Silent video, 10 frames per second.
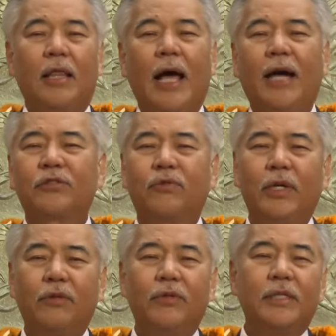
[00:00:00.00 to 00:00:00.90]
Last
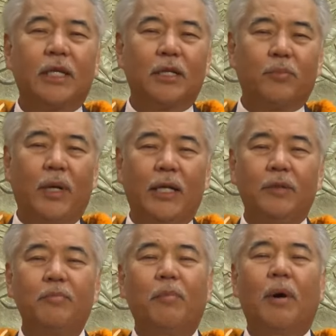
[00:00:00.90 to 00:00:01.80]
week, we
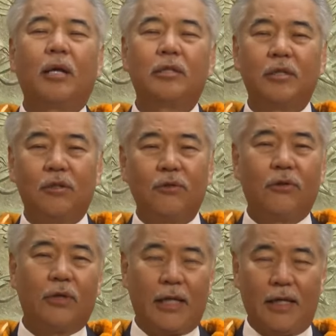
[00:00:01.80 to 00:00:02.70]
celebrated Martin
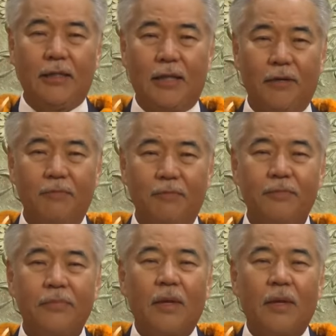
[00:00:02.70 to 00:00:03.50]
Luther King Day.